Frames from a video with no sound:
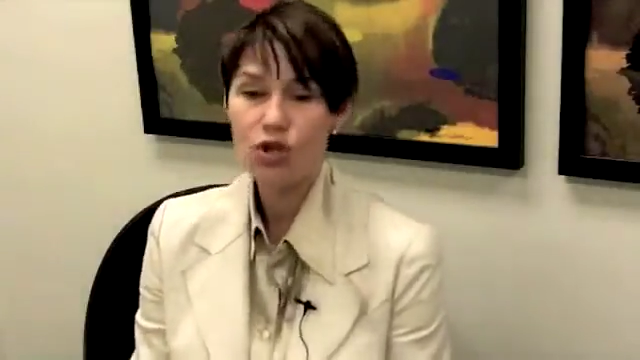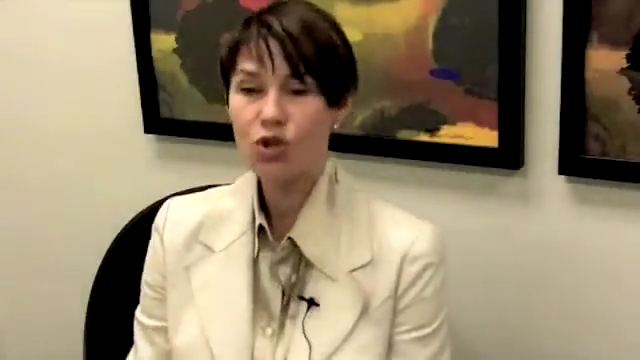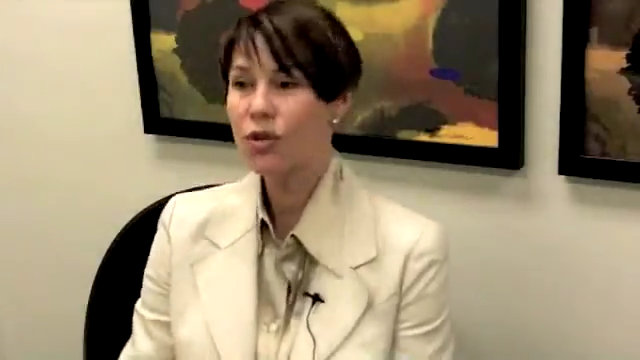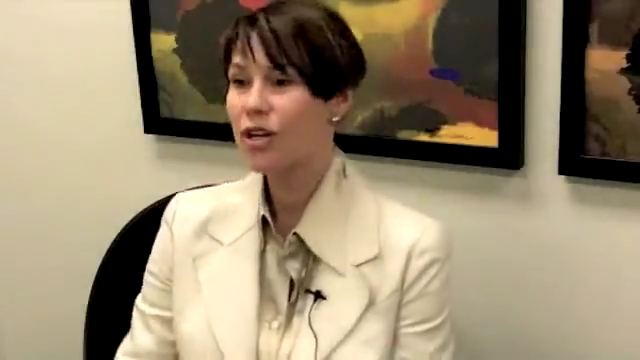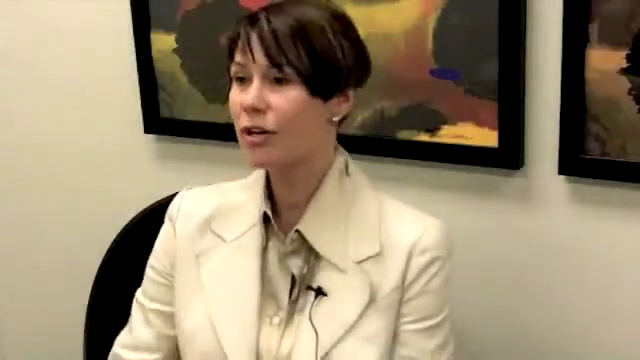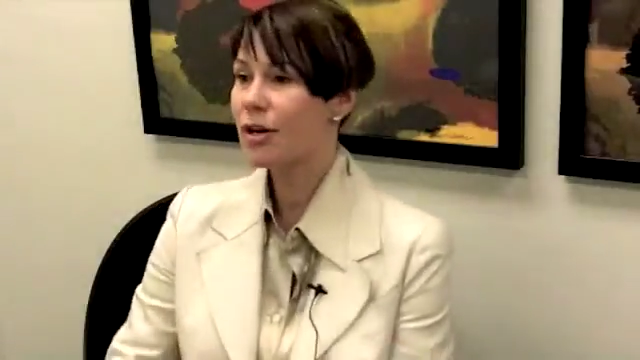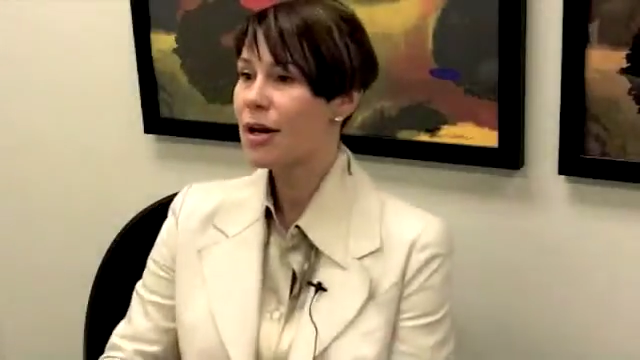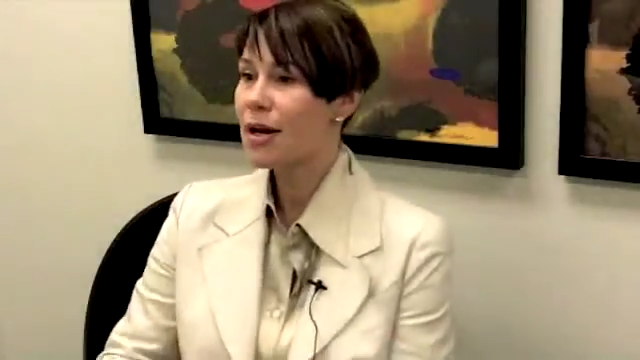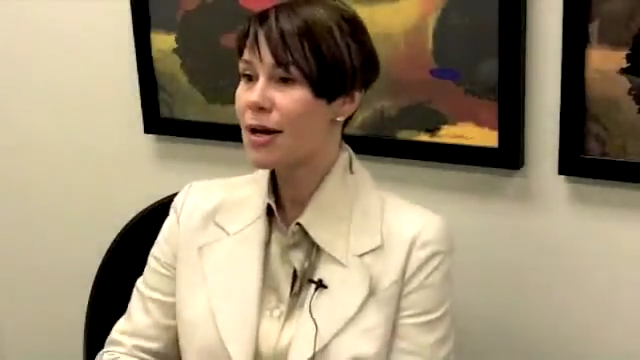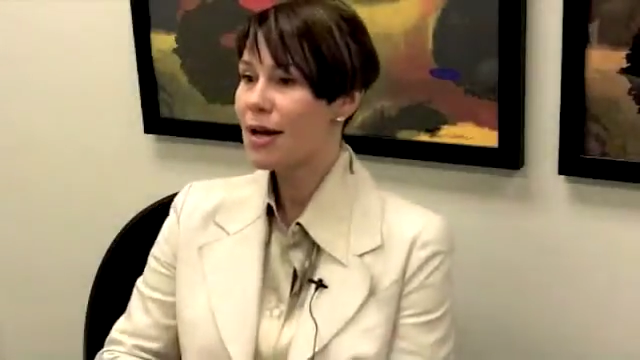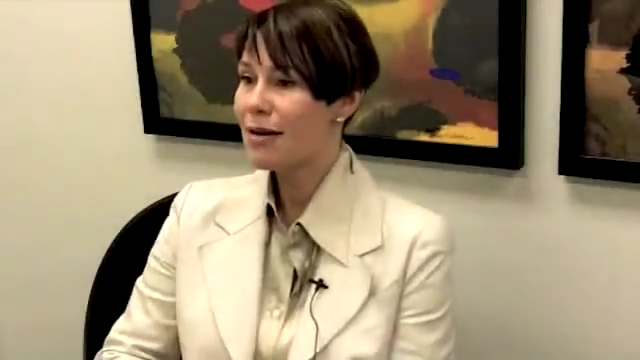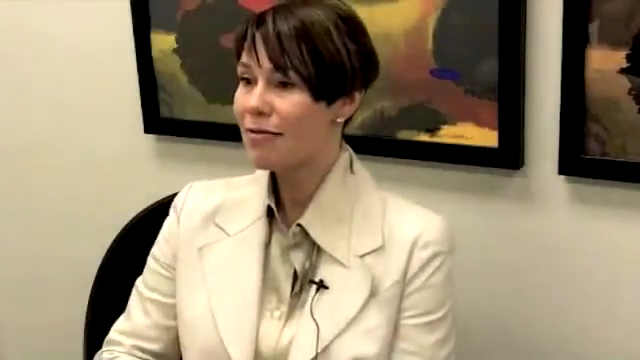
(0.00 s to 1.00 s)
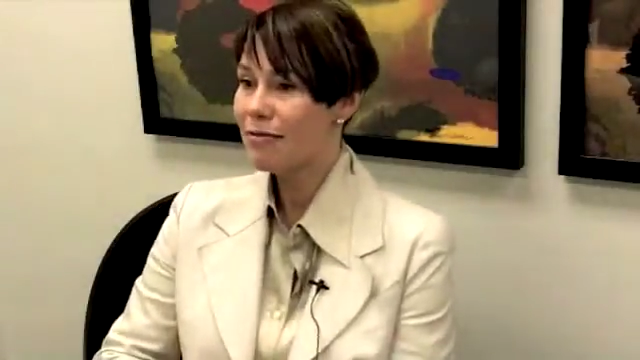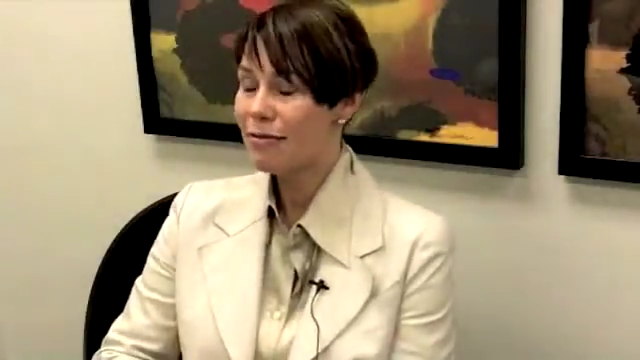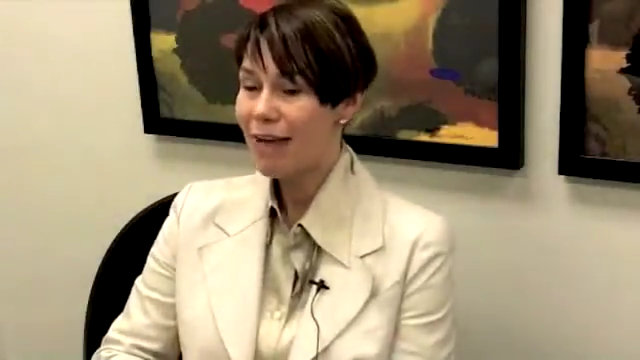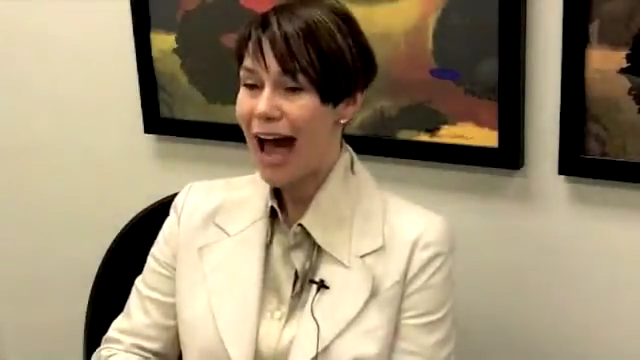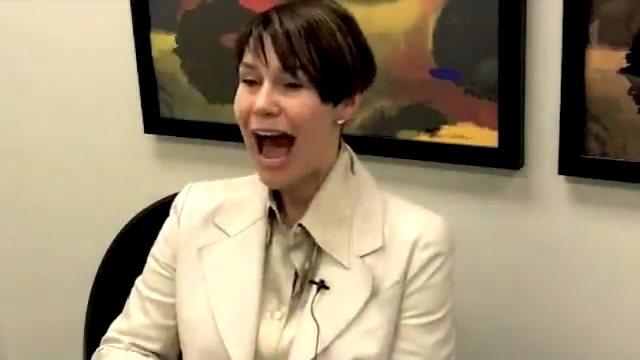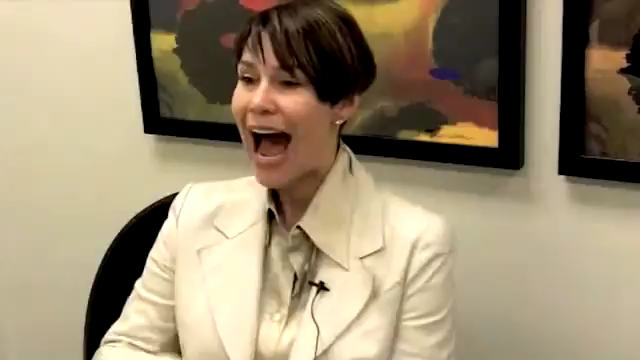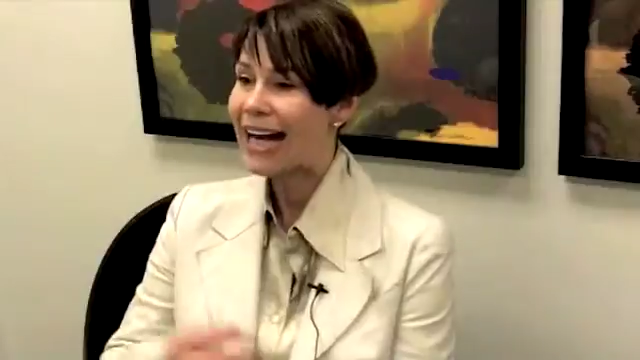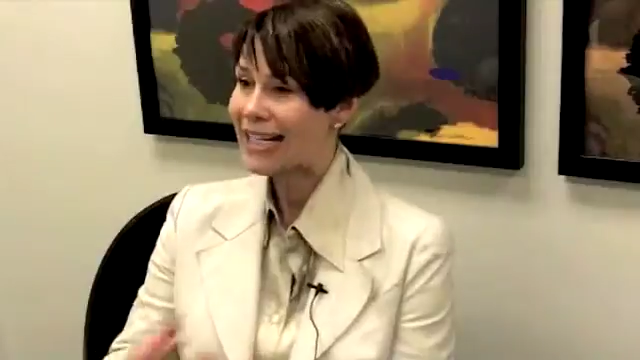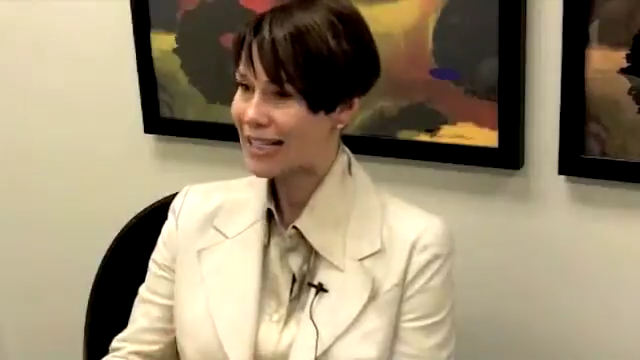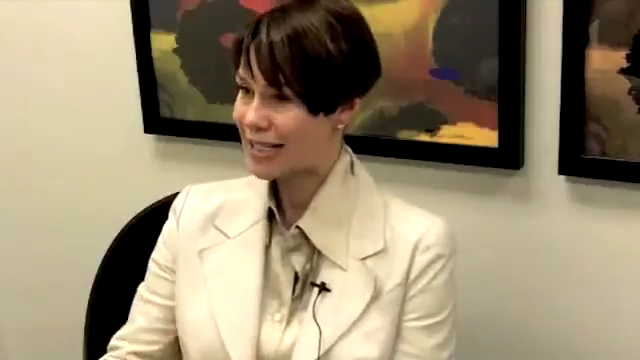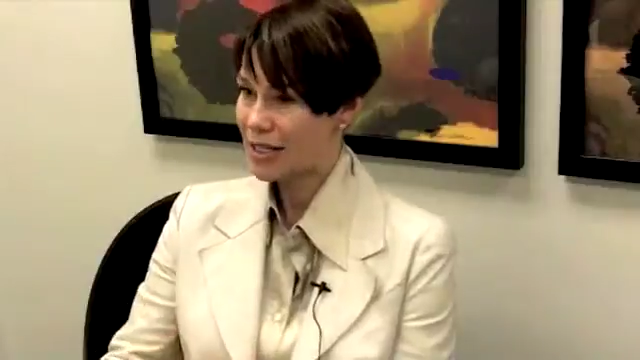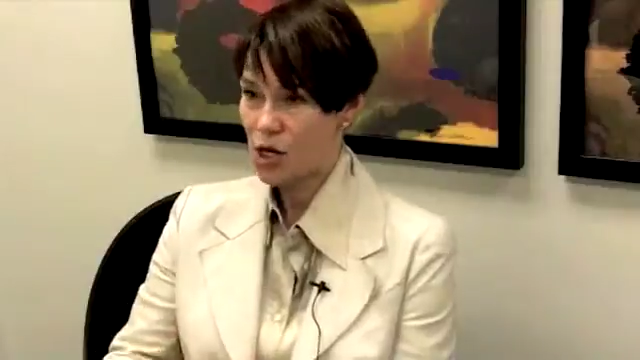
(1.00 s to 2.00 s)
So they're
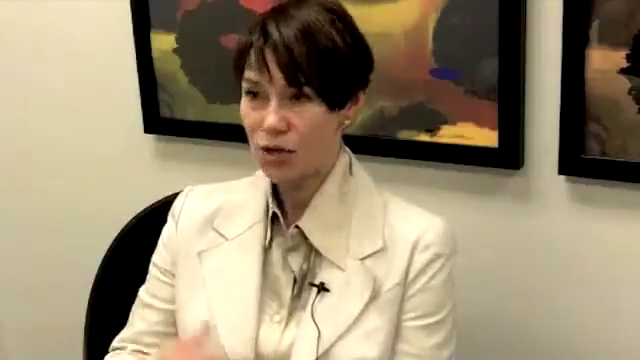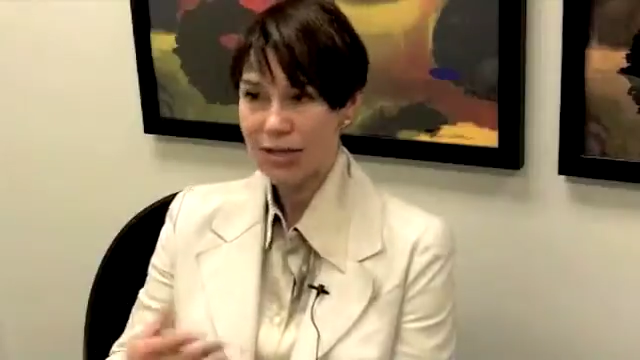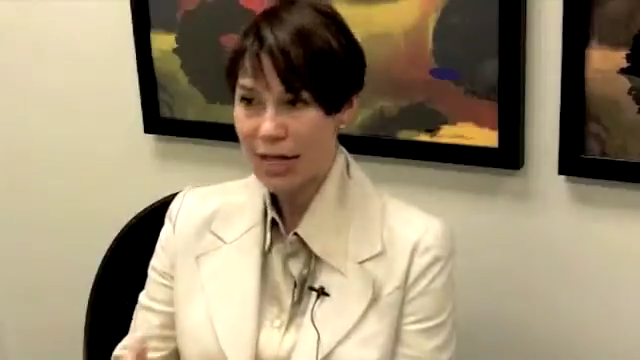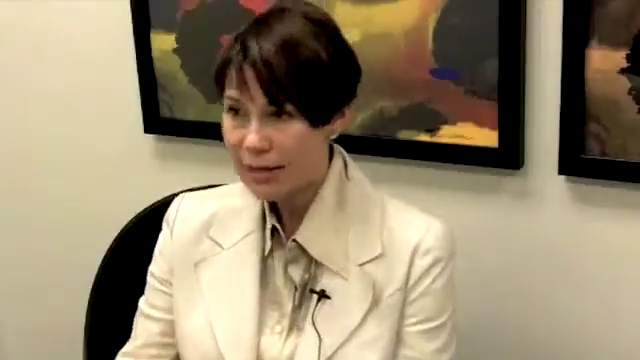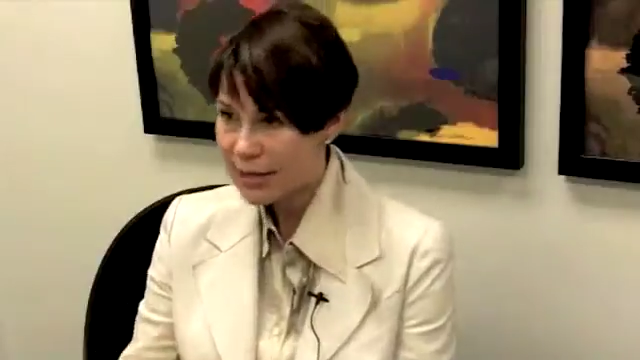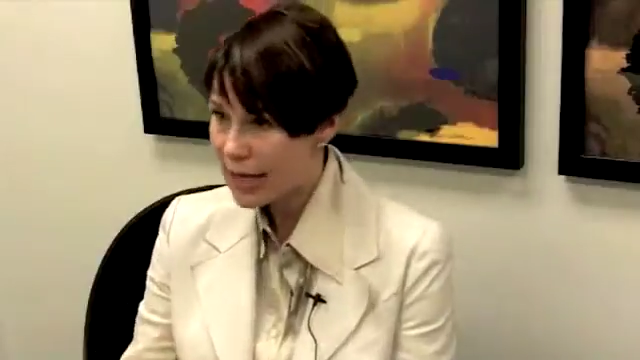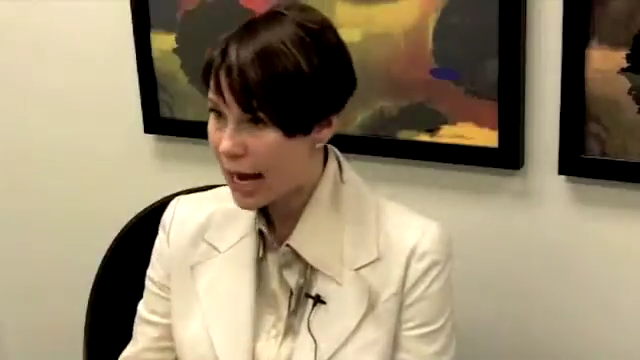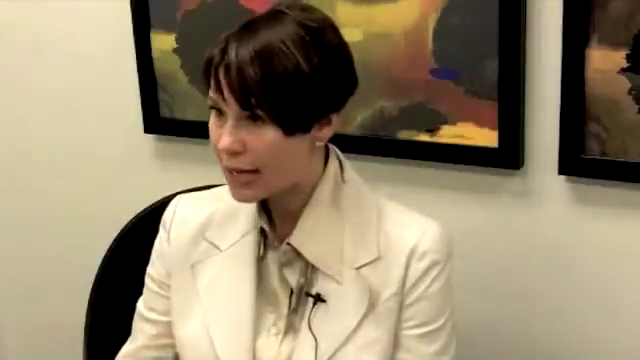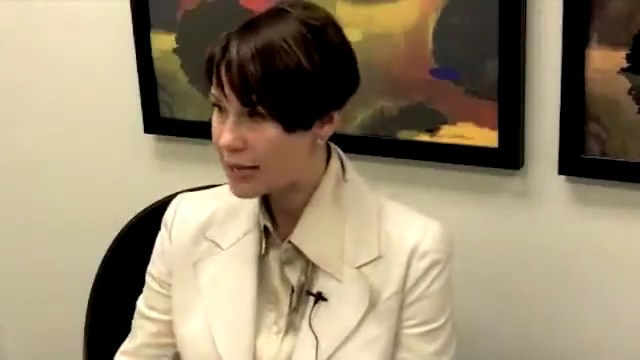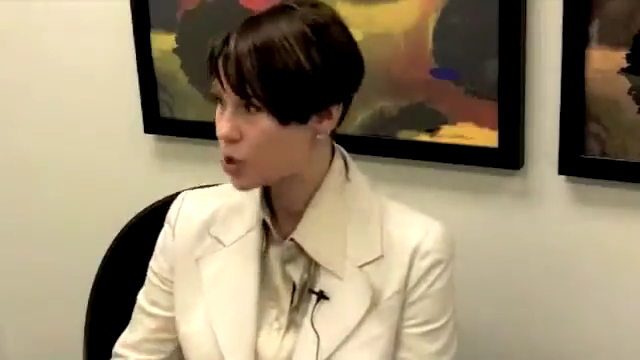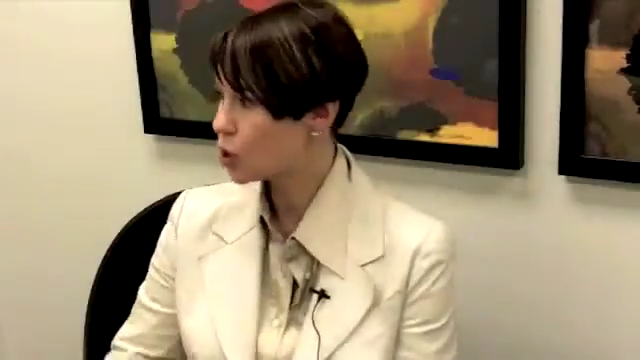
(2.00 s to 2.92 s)
heightened, they're sensitized,